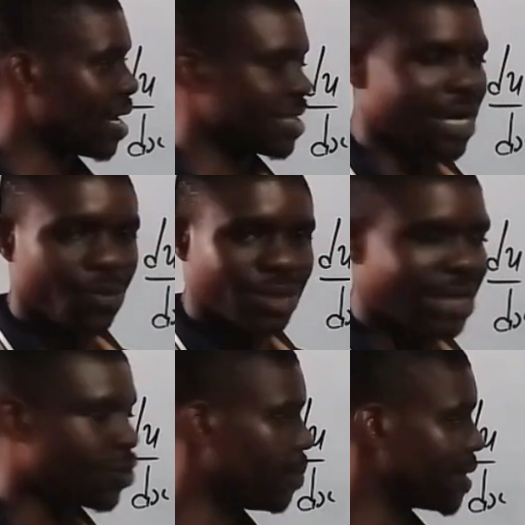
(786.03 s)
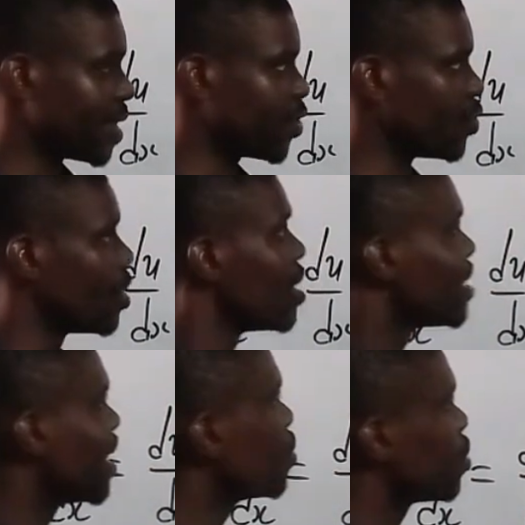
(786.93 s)
answer at what, at the comment section.
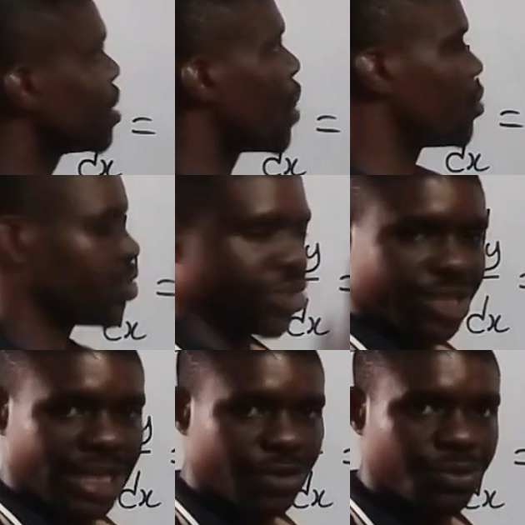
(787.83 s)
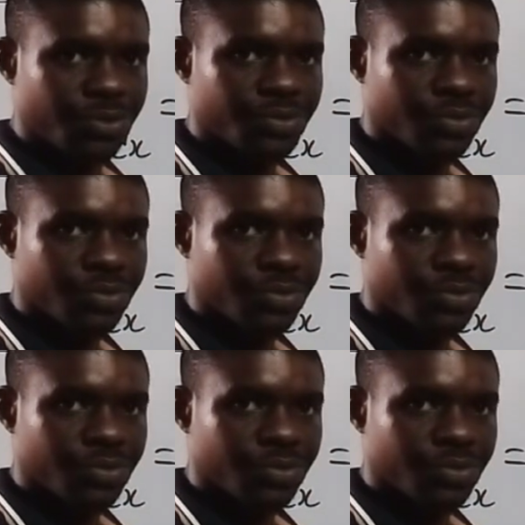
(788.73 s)
Now this is under what chain rule.